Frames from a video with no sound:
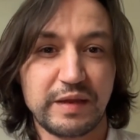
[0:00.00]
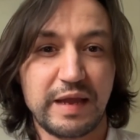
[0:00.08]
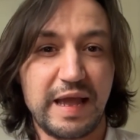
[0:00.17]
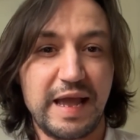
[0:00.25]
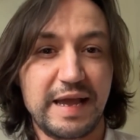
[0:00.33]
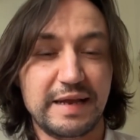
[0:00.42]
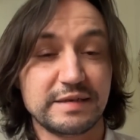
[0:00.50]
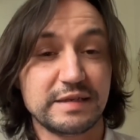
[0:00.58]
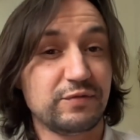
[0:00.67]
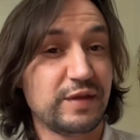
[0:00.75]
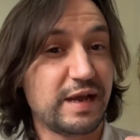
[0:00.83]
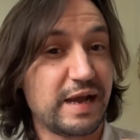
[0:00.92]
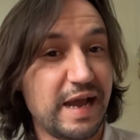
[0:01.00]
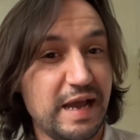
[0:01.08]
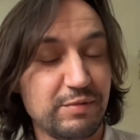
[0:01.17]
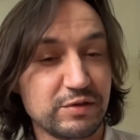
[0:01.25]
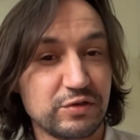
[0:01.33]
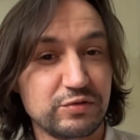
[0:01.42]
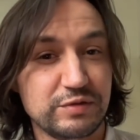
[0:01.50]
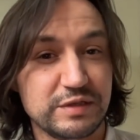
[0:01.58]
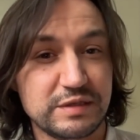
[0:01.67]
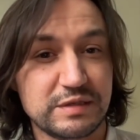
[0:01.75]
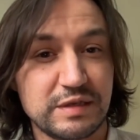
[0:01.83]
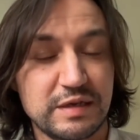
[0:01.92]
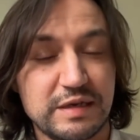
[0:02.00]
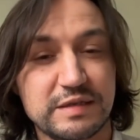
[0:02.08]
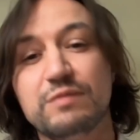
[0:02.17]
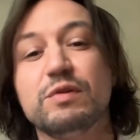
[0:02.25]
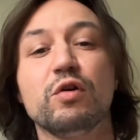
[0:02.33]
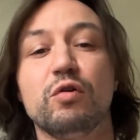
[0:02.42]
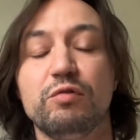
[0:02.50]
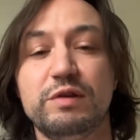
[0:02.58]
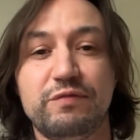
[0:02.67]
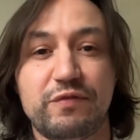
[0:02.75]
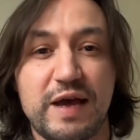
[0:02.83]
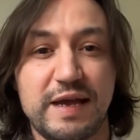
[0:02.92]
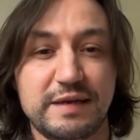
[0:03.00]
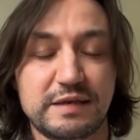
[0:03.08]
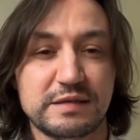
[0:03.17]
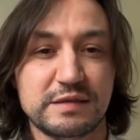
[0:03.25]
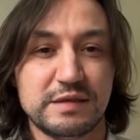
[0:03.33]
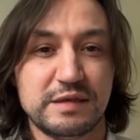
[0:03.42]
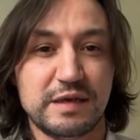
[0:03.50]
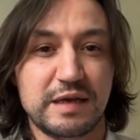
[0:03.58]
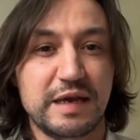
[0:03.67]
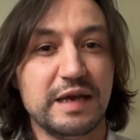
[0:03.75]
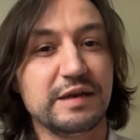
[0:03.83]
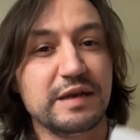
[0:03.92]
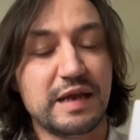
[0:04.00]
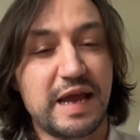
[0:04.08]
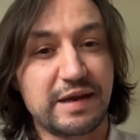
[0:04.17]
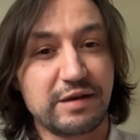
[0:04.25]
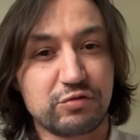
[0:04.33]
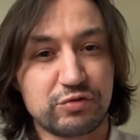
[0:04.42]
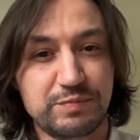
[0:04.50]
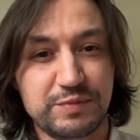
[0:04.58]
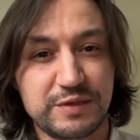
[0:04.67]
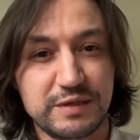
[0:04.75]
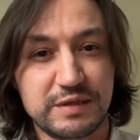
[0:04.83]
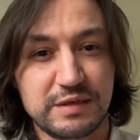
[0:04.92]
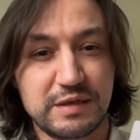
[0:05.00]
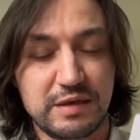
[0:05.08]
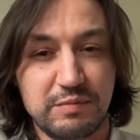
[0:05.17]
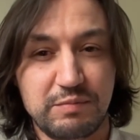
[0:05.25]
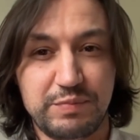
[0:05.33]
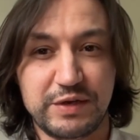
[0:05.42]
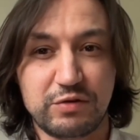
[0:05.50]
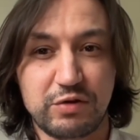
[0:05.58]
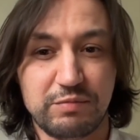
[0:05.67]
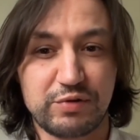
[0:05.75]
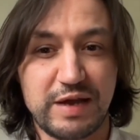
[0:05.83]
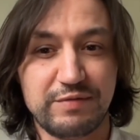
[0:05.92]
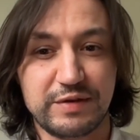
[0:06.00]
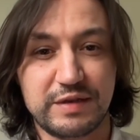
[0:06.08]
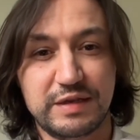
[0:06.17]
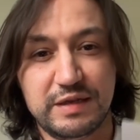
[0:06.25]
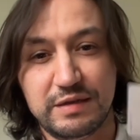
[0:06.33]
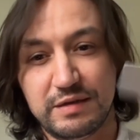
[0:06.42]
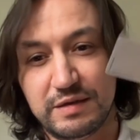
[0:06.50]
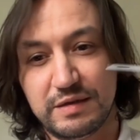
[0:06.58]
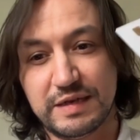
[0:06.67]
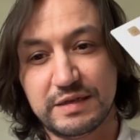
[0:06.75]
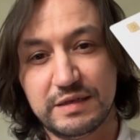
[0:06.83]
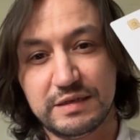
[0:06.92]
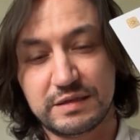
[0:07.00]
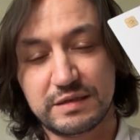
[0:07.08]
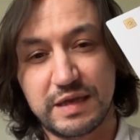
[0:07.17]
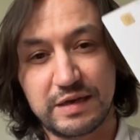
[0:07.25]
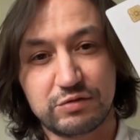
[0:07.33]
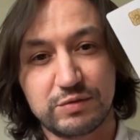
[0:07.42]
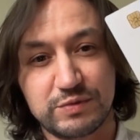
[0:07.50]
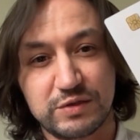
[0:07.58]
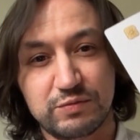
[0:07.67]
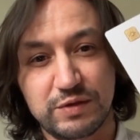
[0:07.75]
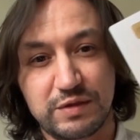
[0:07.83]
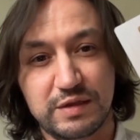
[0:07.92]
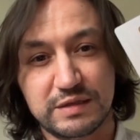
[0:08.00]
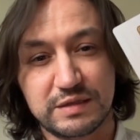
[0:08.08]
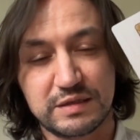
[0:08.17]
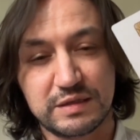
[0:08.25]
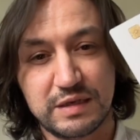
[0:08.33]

and if they are able to do this, they will only find an encrypted Bitcoin private key that is encrypted with this